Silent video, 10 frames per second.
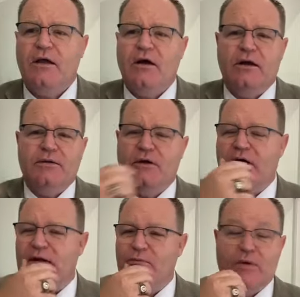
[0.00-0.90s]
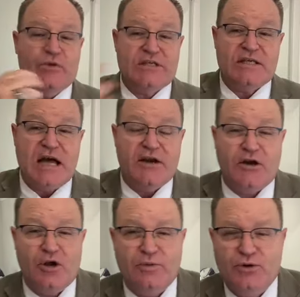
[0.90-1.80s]
I when we
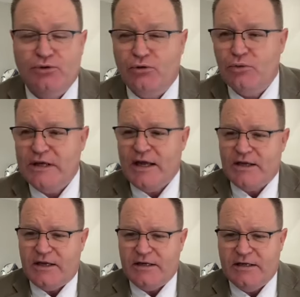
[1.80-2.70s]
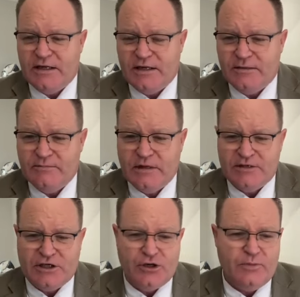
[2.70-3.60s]
started Open Door, we had
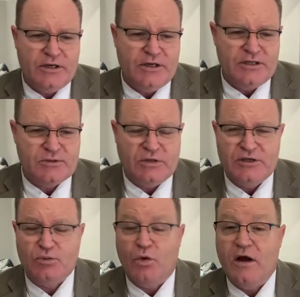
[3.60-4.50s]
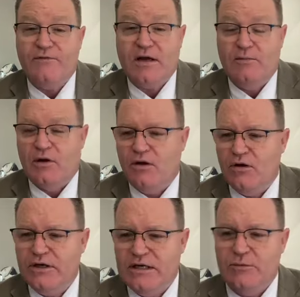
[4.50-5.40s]
a gentleman and his wife come
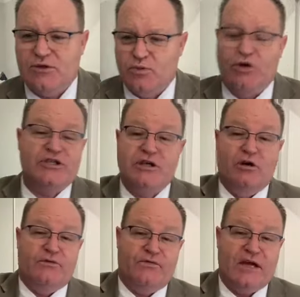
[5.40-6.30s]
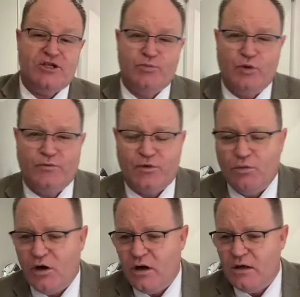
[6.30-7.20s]
along, and he was watching on Facebook
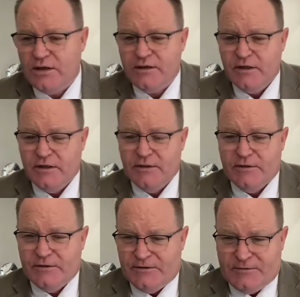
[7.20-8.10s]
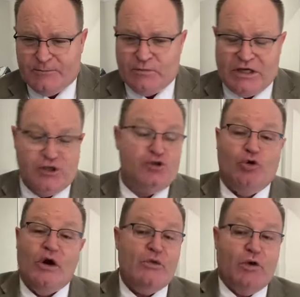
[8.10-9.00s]
for a while and
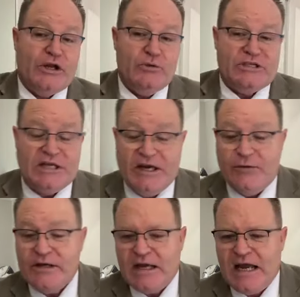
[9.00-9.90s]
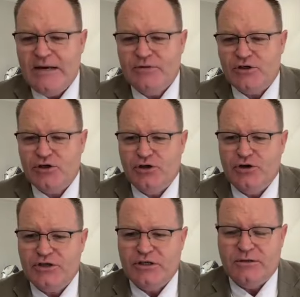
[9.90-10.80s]
enjoyed what he was hearing, came to
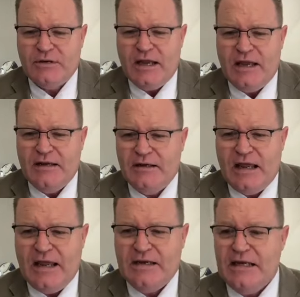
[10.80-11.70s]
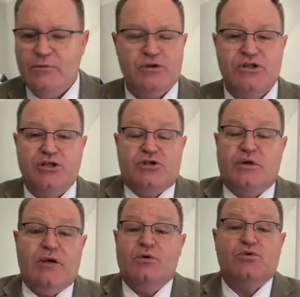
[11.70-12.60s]
church, and he
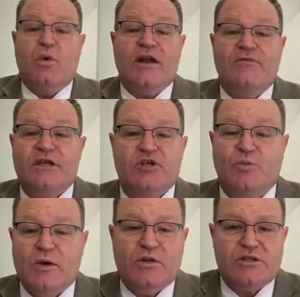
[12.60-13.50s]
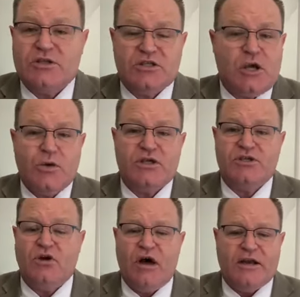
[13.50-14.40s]
was one of these people that's just so
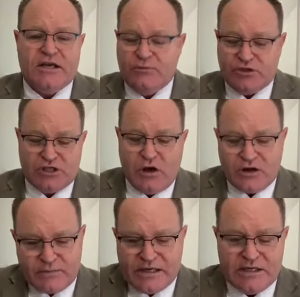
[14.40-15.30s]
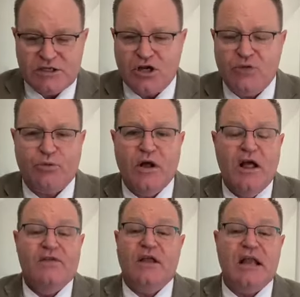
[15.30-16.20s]
excited, and he was showing me in his
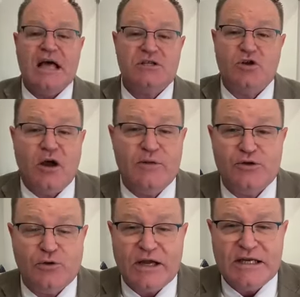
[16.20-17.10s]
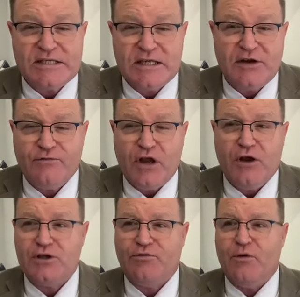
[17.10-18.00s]
notebook. The last time he took any set of
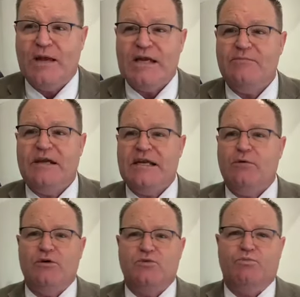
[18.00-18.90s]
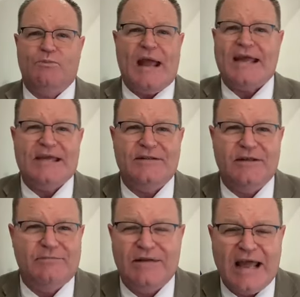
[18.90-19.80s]
notes from any meeting was back
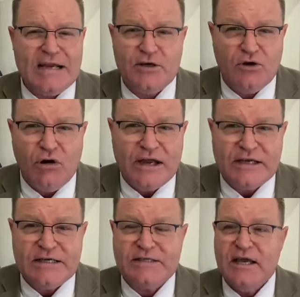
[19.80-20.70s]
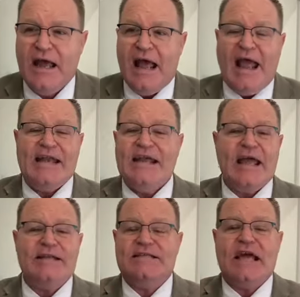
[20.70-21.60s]
in the late 90s, and
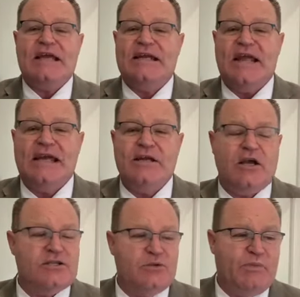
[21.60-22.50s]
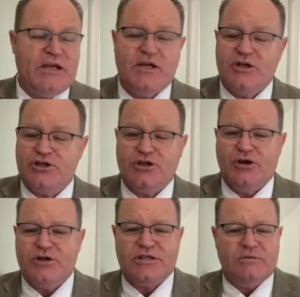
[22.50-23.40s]
he hadn't taken any notes. He'd been in a
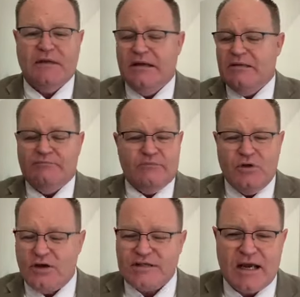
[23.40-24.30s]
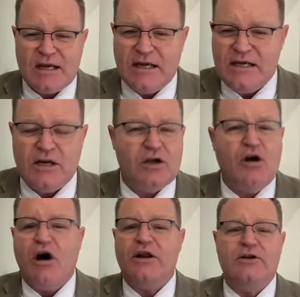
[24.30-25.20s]
church, he'd not taking any,
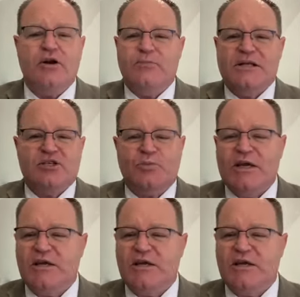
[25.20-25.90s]
God had not been